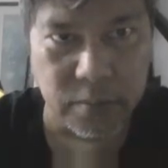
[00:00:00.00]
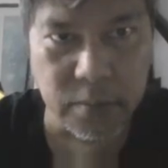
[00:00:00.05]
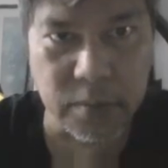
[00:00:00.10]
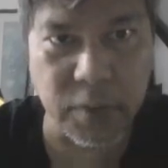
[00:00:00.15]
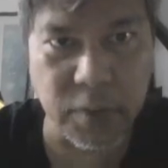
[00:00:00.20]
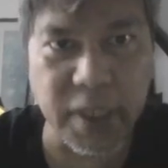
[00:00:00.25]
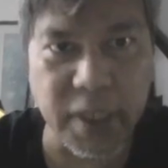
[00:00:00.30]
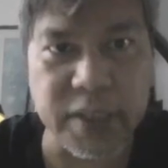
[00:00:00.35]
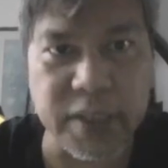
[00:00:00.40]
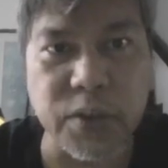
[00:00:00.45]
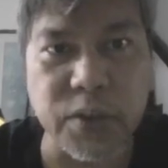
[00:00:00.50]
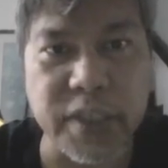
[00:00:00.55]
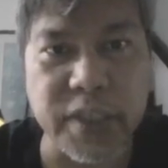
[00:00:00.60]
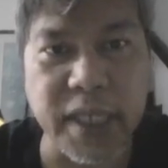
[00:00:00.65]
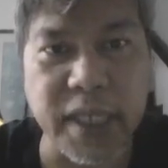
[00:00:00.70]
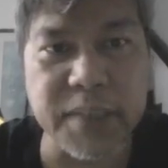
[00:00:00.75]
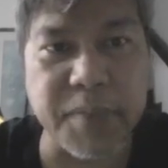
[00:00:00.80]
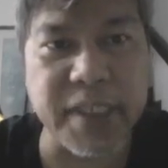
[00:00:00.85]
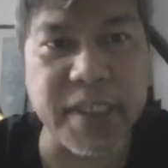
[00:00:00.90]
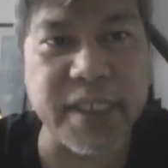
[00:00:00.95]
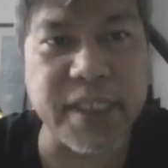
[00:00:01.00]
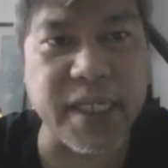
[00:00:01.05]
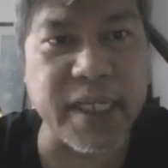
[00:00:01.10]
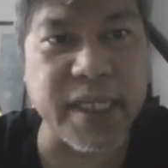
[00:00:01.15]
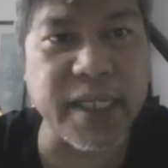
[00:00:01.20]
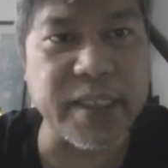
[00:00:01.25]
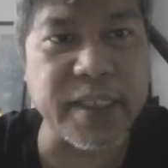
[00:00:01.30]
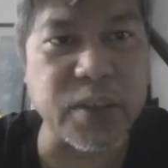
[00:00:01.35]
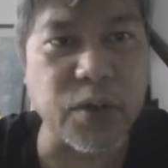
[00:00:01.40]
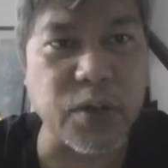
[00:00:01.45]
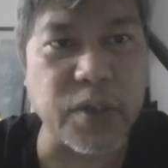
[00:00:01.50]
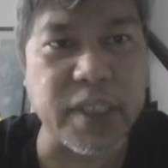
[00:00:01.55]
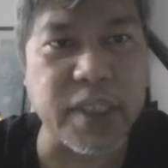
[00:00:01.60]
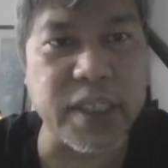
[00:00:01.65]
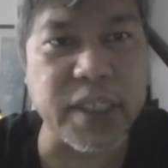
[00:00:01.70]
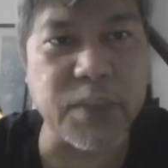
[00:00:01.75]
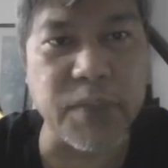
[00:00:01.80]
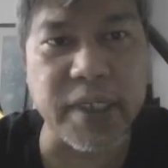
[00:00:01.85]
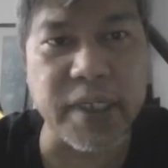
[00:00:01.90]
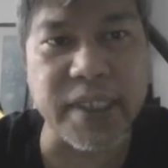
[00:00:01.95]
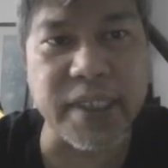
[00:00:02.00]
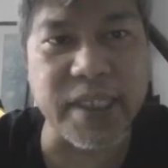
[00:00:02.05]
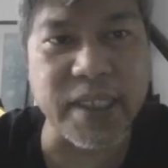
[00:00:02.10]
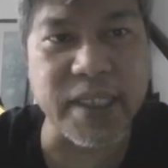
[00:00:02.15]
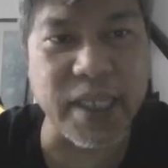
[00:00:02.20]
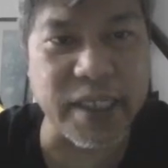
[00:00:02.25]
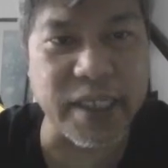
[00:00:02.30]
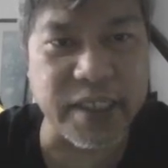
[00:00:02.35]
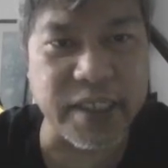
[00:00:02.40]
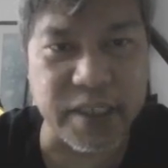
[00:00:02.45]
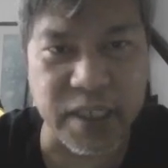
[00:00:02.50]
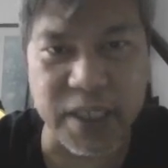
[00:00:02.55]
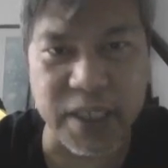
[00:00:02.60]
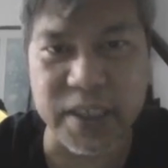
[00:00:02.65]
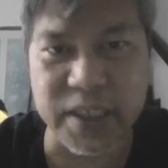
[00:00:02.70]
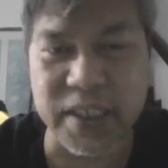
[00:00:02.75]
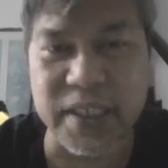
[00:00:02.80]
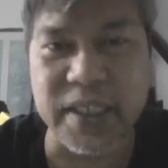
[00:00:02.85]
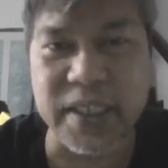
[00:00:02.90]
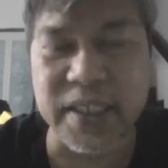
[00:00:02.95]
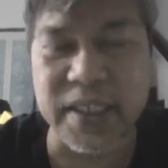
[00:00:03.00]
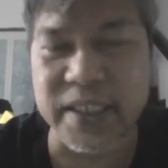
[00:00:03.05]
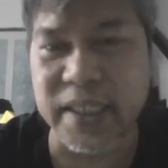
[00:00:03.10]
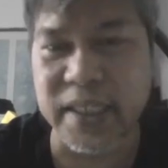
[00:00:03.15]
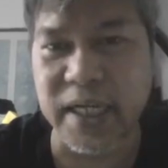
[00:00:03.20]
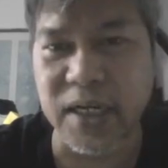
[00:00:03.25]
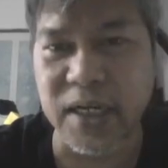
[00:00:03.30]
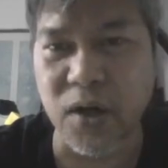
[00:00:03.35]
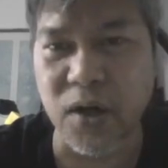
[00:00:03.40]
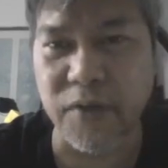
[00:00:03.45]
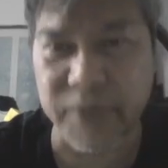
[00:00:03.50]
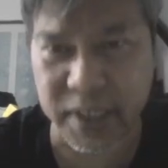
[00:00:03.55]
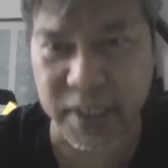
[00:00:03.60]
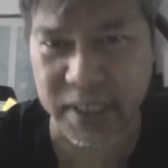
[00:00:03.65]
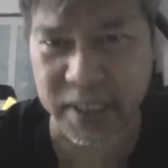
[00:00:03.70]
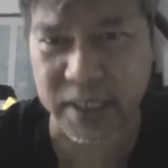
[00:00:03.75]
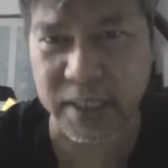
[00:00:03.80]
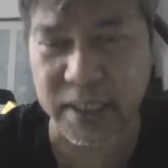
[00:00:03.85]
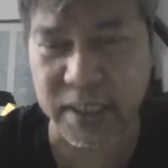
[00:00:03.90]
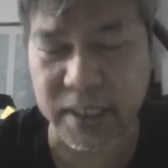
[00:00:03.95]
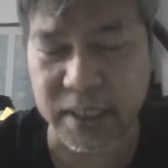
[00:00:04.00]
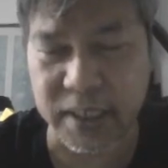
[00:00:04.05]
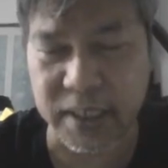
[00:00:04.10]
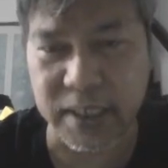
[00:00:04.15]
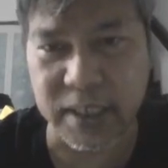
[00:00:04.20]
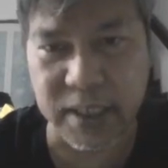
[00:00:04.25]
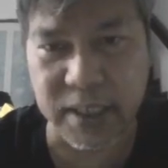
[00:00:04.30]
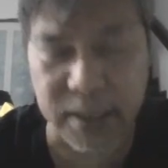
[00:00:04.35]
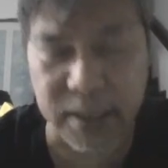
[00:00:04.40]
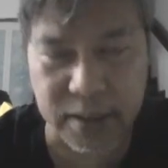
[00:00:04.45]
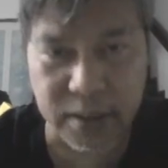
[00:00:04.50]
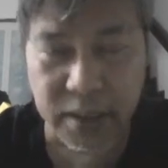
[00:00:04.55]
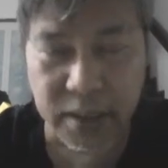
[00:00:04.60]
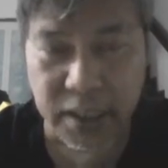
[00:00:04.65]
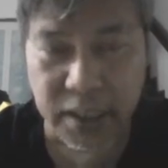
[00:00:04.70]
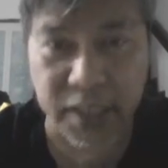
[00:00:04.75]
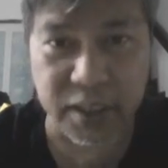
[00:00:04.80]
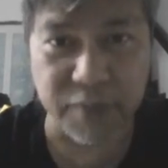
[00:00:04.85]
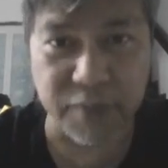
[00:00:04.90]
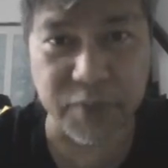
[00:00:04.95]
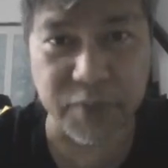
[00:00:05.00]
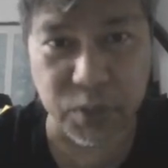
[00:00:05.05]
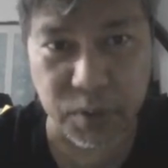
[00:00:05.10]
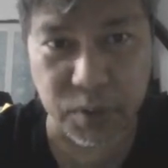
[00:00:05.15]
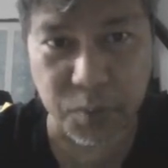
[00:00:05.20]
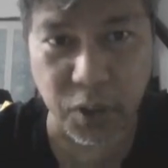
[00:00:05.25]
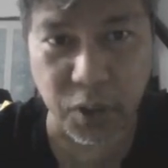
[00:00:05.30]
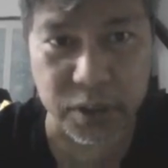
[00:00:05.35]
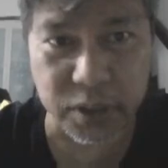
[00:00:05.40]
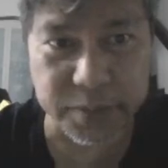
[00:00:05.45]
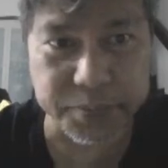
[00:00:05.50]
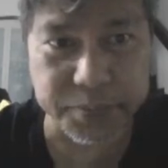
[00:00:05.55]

All right, so that's basically it. So this will return each of the individual bot